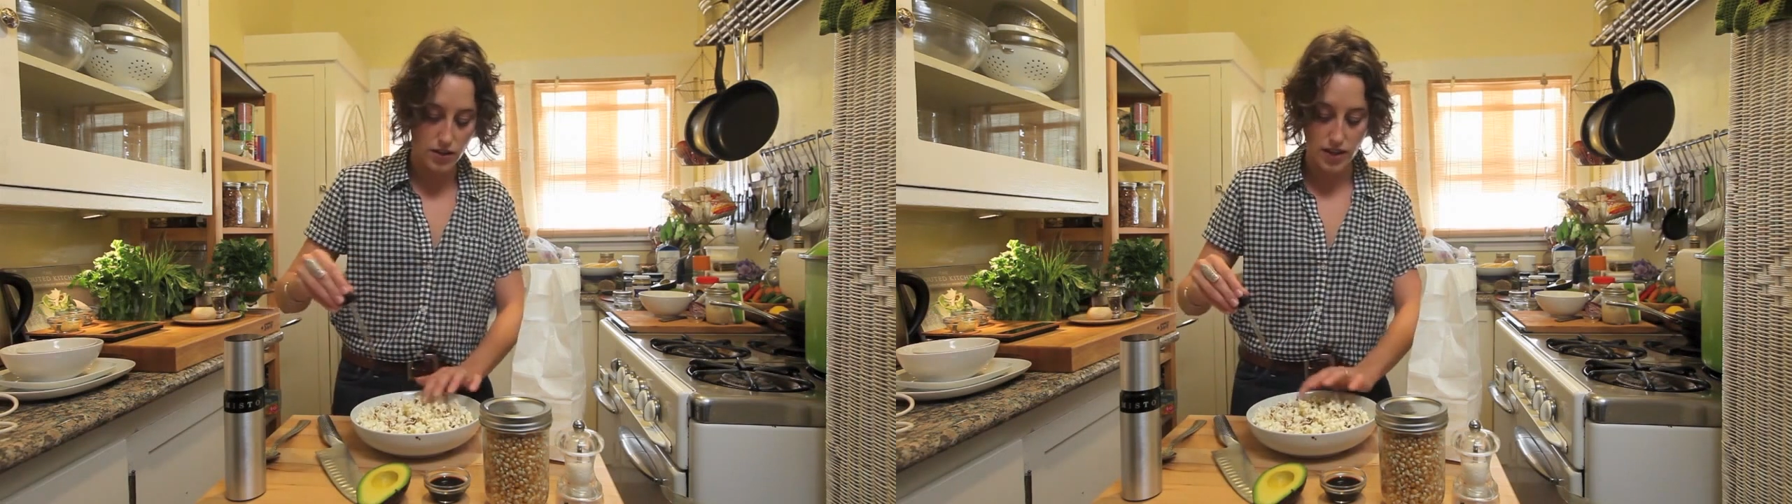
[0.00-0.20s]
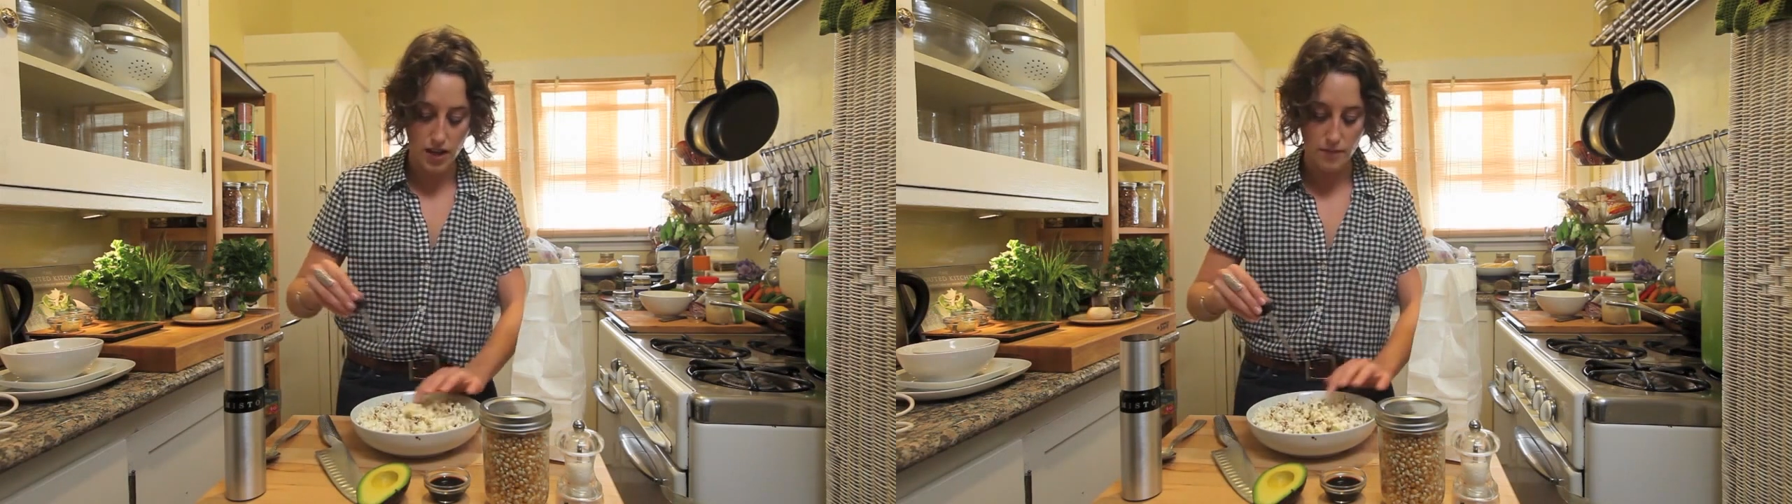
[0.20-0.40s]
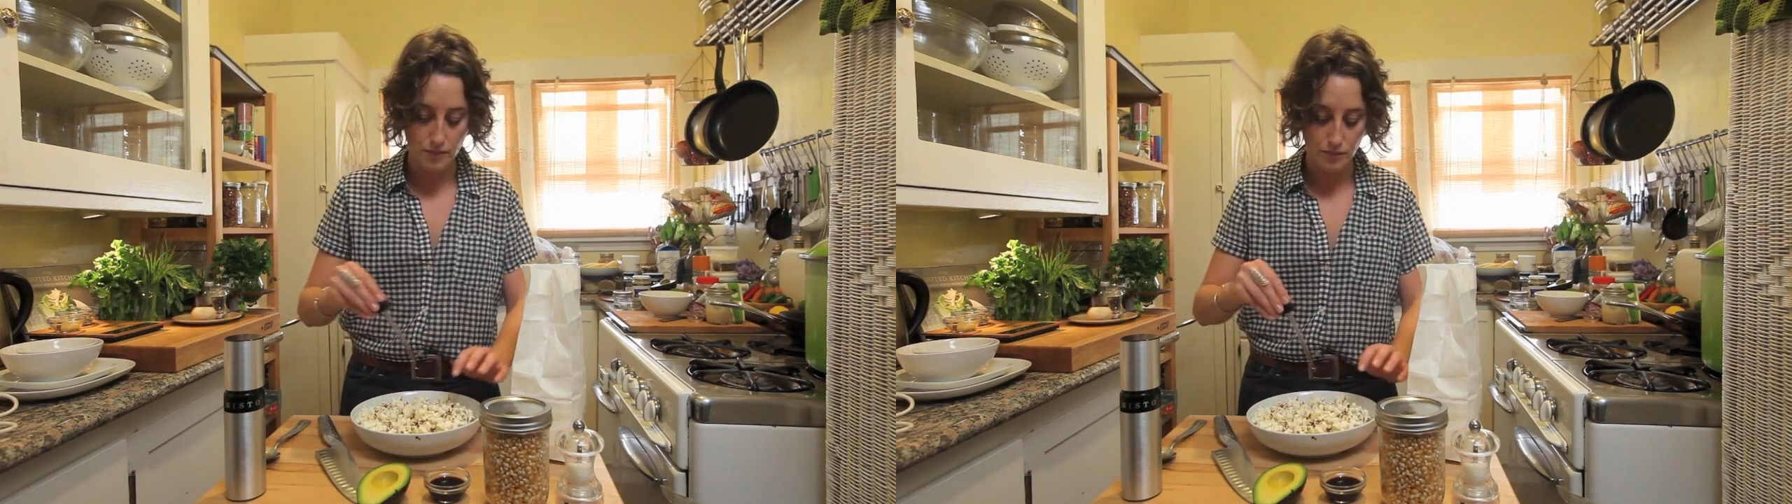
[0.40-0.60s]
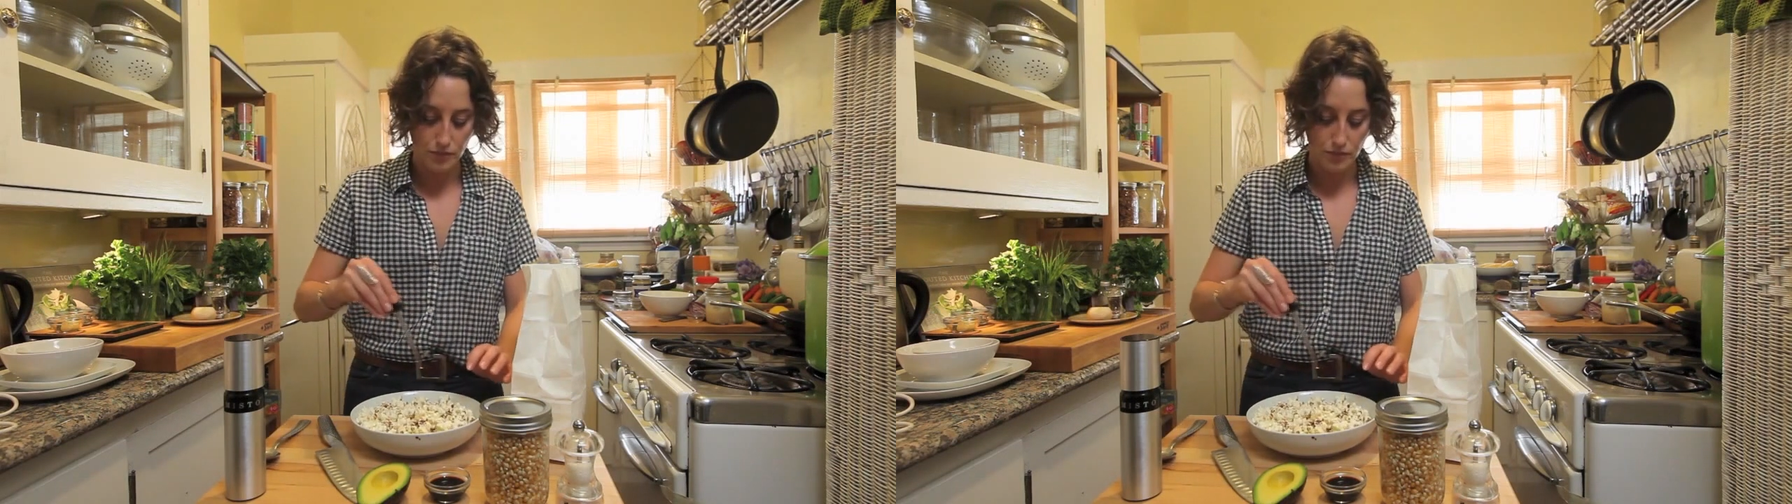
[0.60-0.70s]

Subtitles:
skin.